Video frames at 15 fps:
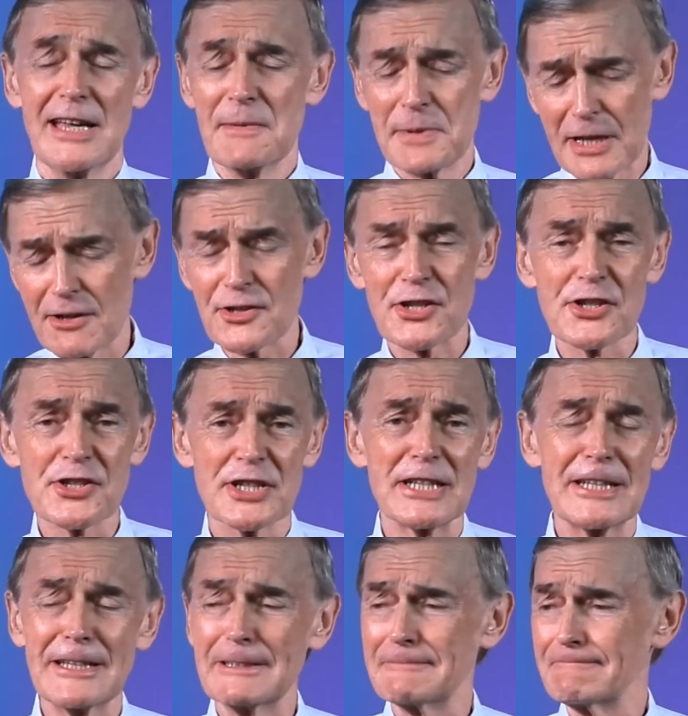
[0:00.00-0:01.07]
Because you
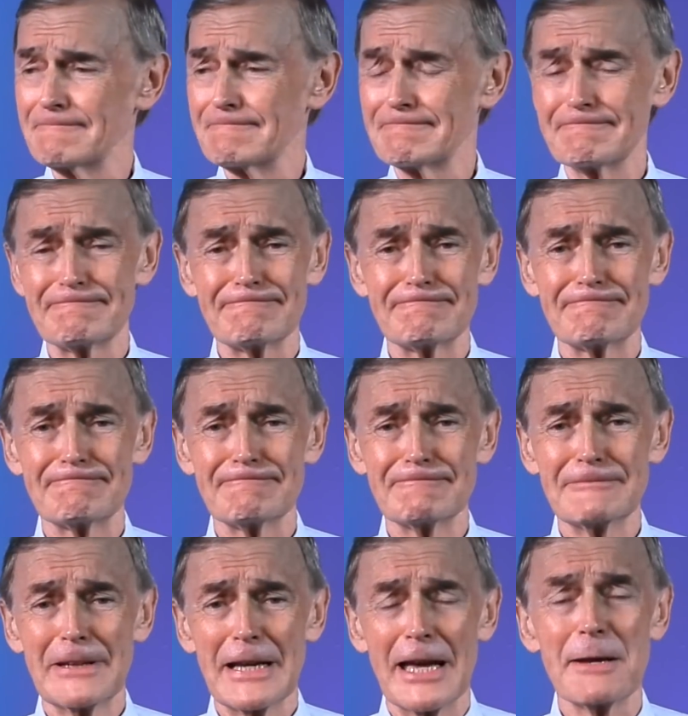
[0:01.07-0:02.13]
see,
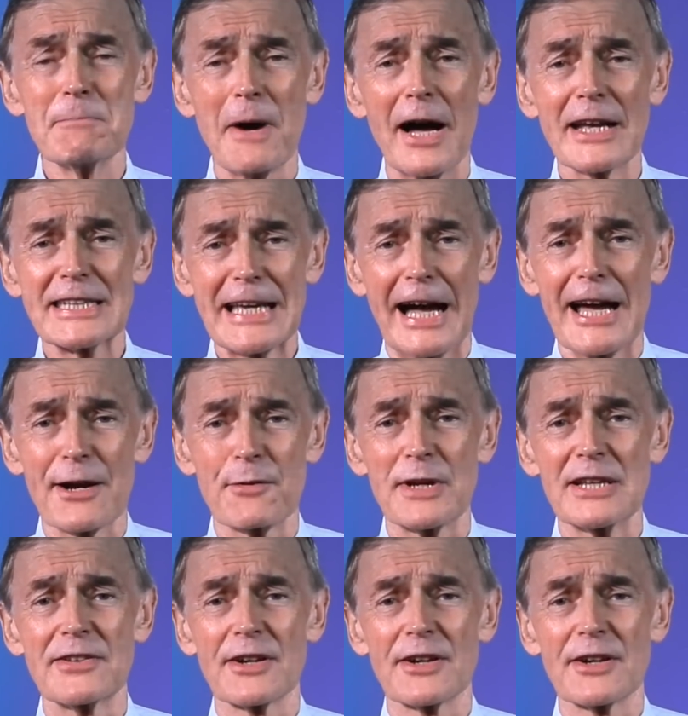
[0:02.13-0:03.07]
in my diary,